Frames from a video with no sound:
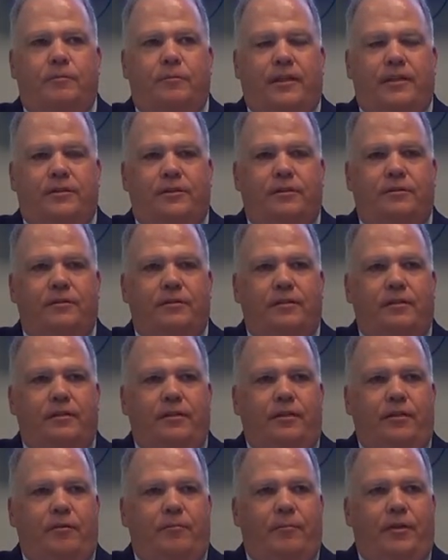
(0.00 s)
It's
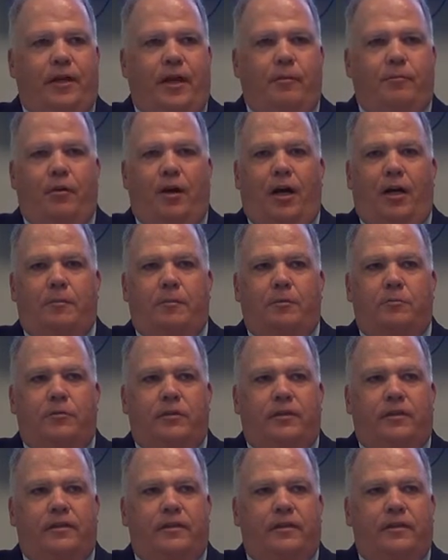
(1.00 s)
been a problem
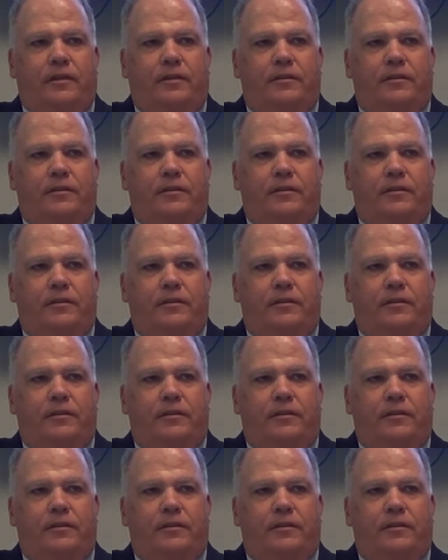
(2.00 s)
with